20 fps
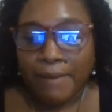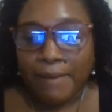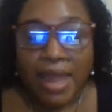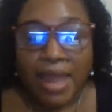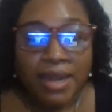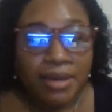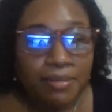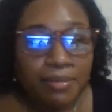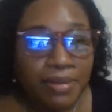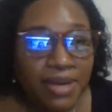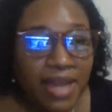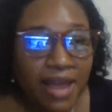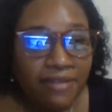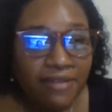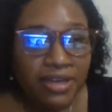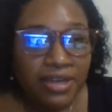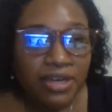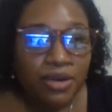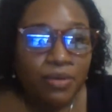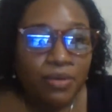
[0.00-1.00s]
Anybody have
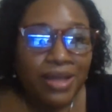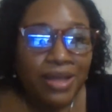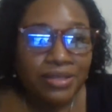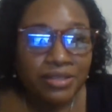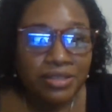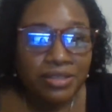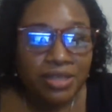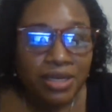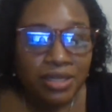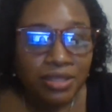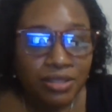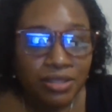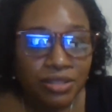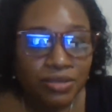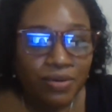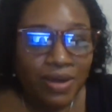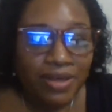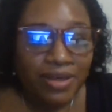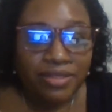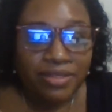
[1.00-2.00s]
any questions? So
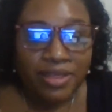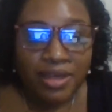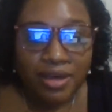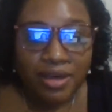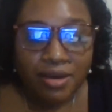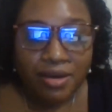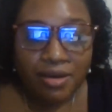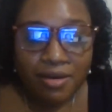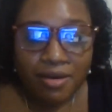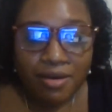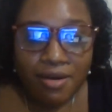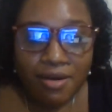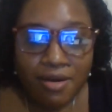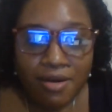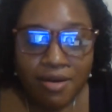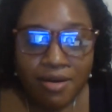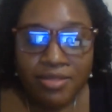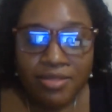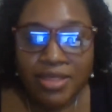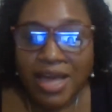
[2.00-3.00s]
I think
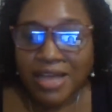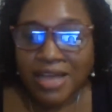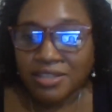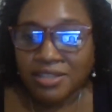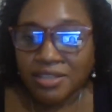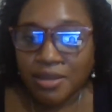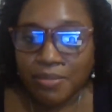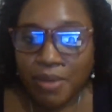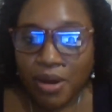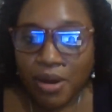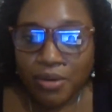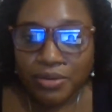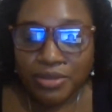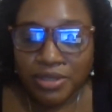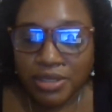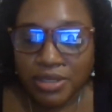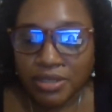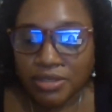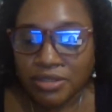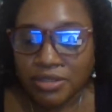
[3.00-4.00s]
that's about
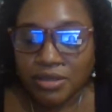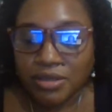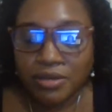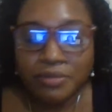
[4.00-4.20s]
it.